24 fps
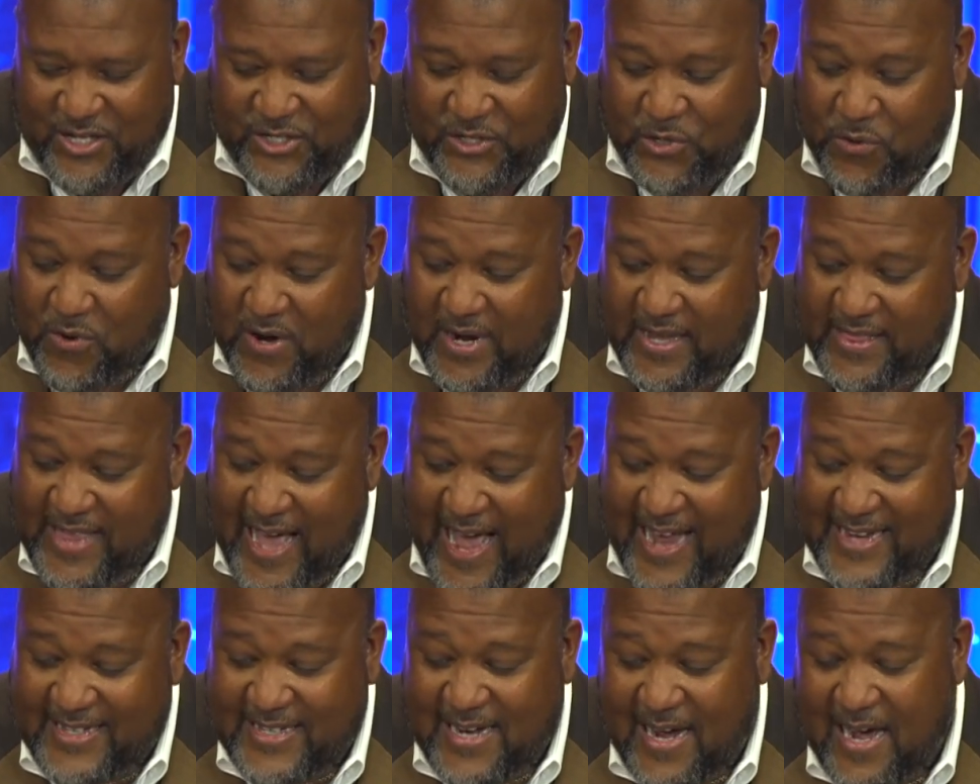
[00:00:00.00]
During
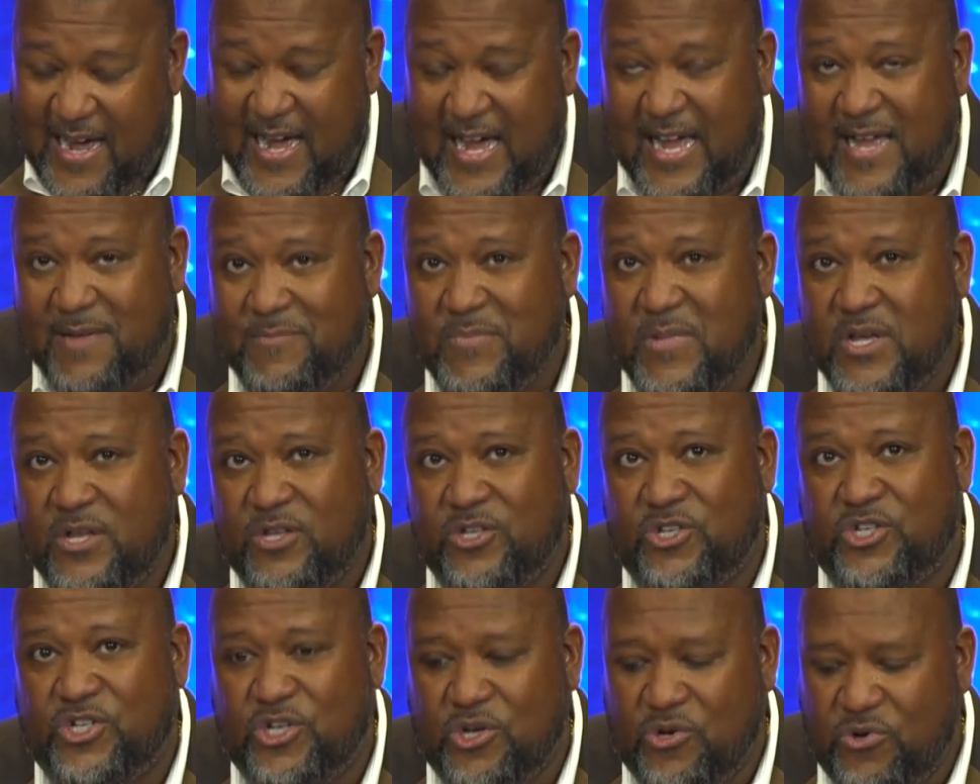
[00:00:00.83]
that time,
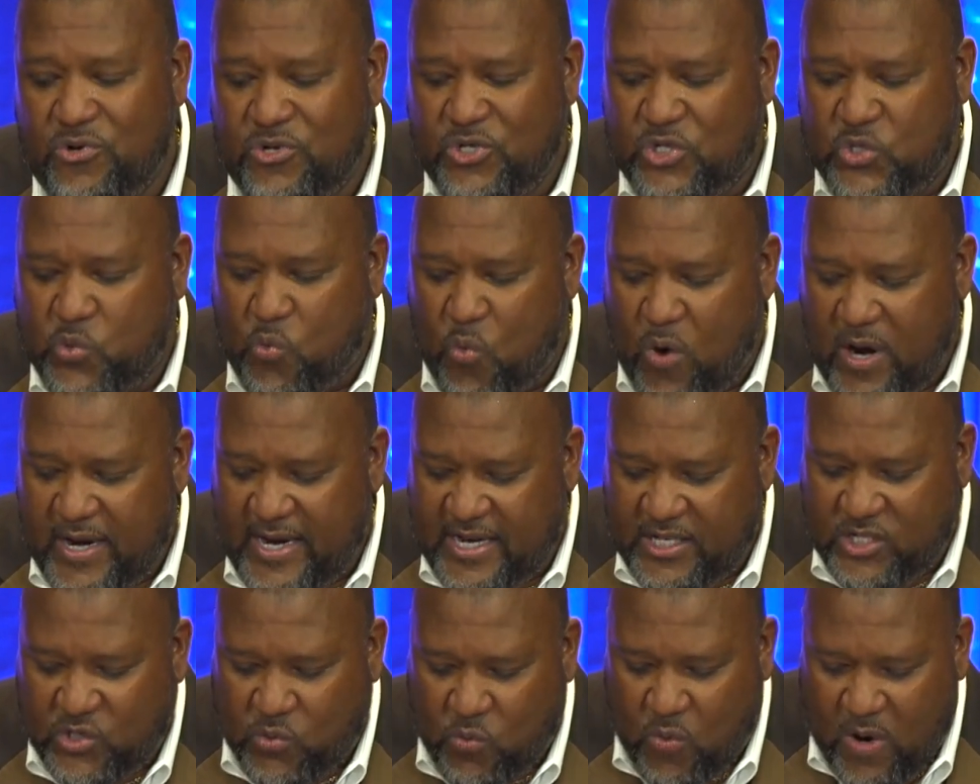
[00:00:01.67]
June
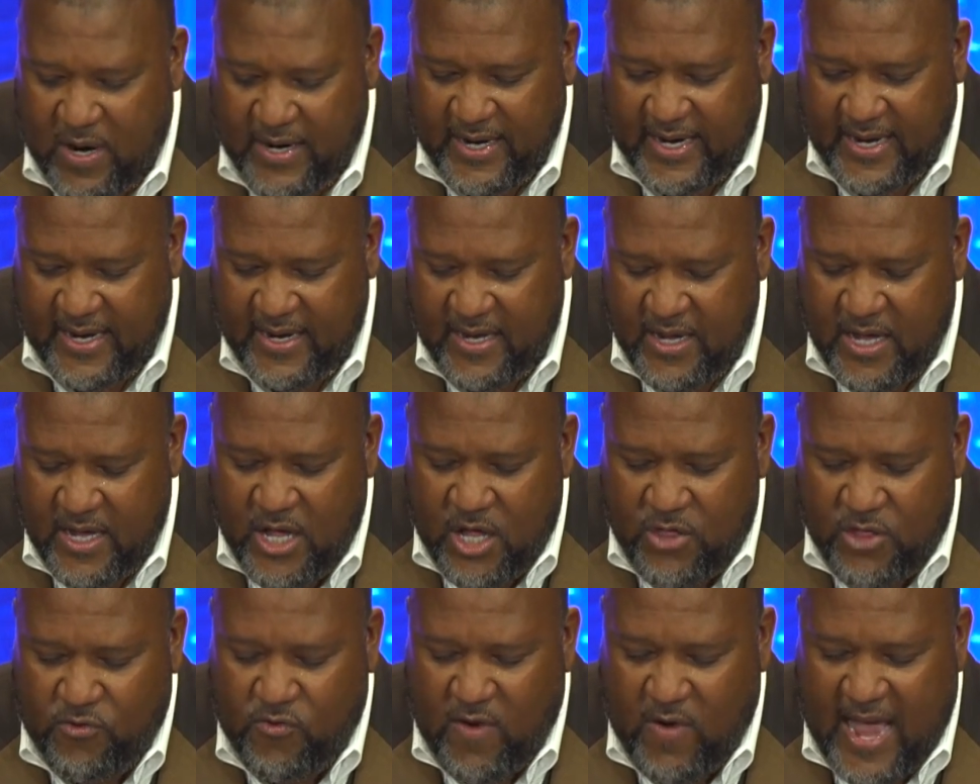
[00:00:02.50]
2020
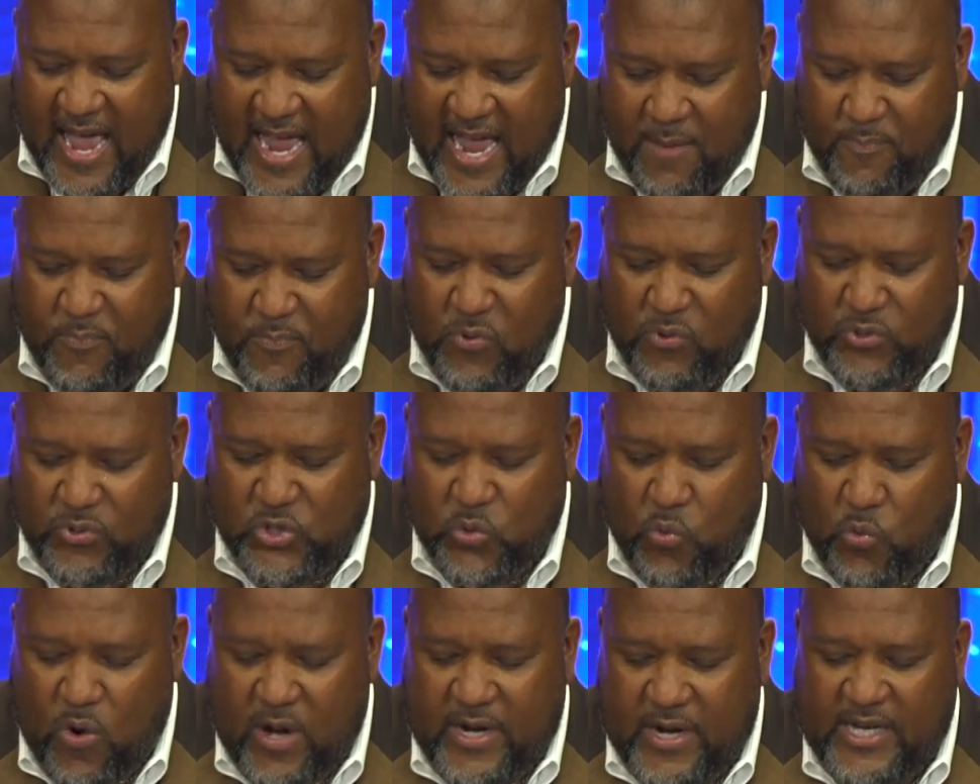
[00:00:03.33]
through April
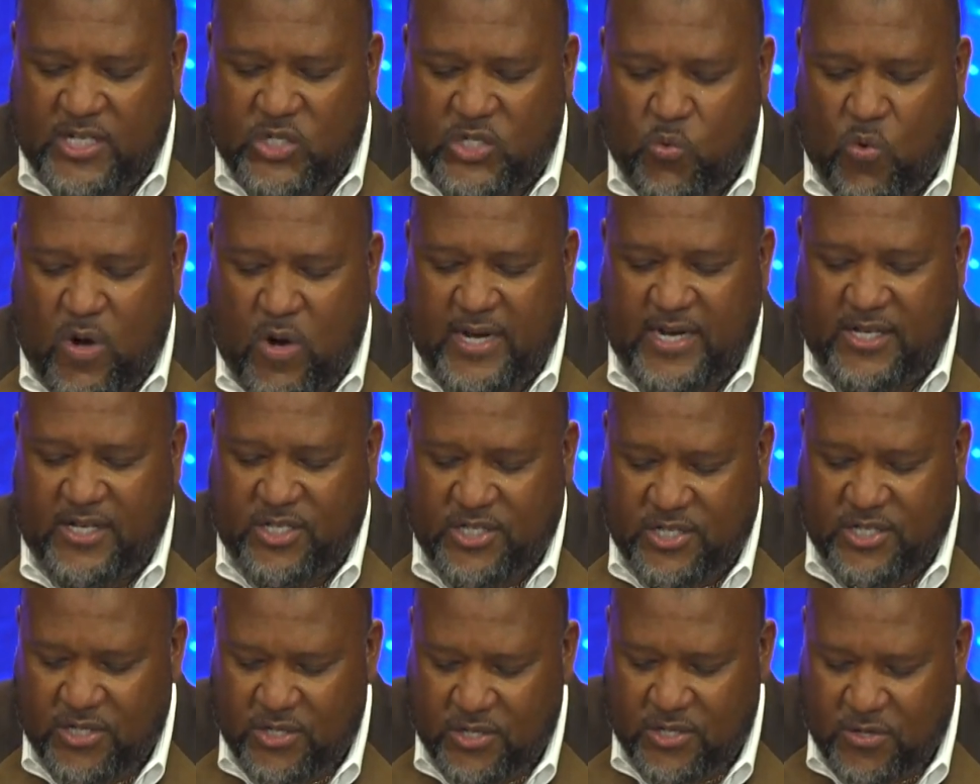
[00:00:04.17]

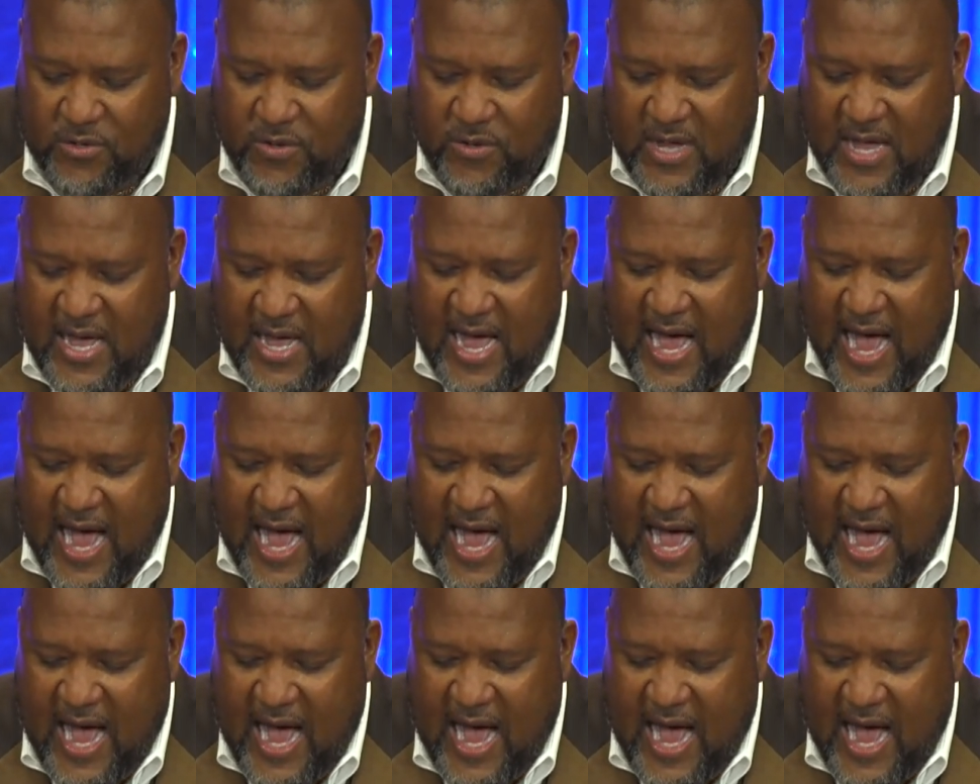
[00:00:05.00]
2022,